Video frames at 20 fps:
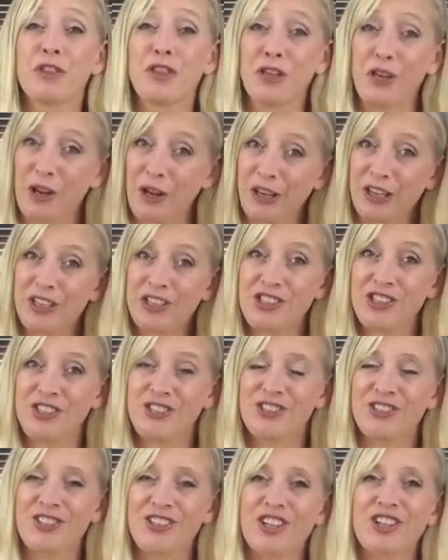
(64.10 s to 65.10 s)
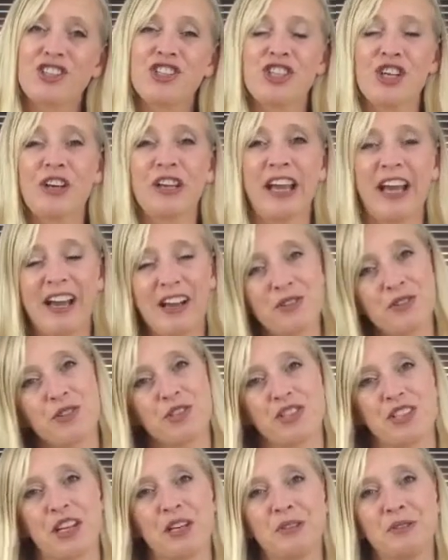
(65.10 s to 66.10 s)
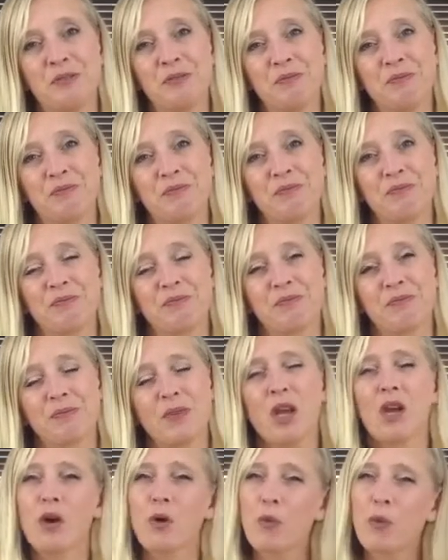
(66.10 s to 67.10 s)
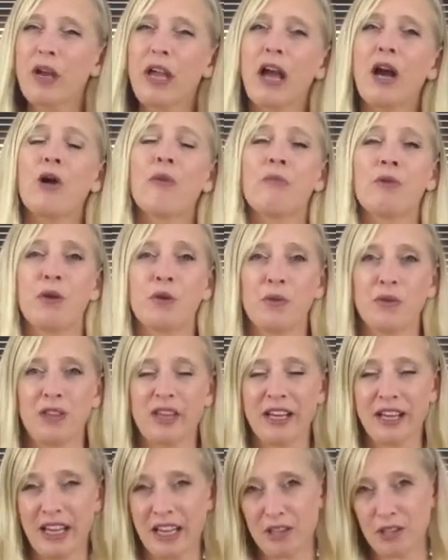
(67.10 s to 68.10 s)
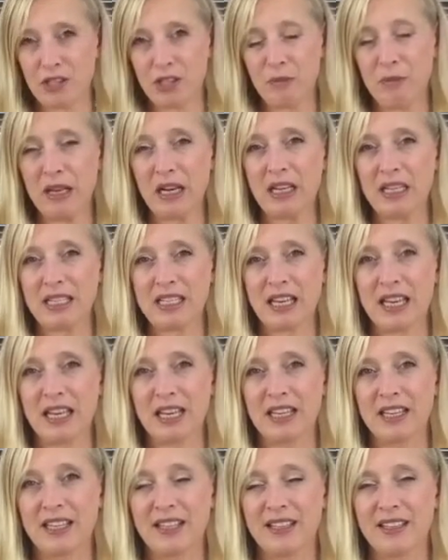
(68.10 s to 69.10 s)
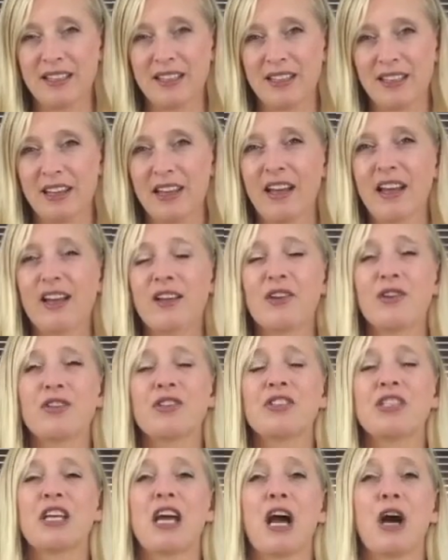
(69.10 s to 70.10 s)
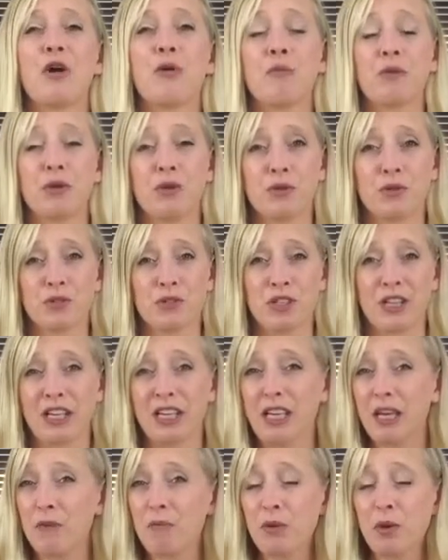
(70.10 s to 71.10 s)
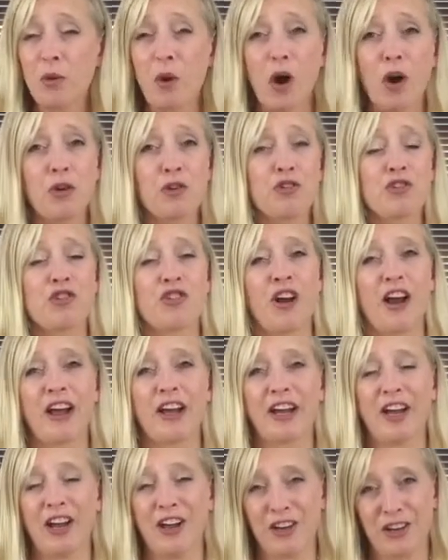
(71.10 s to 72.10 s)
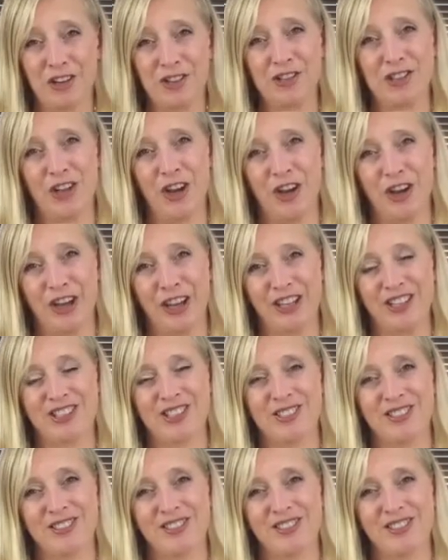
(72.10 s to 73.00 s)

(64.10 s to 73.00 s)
with the knowledge and show you how to sell. We help you with the accountability in order to help you to keep you on track and on target.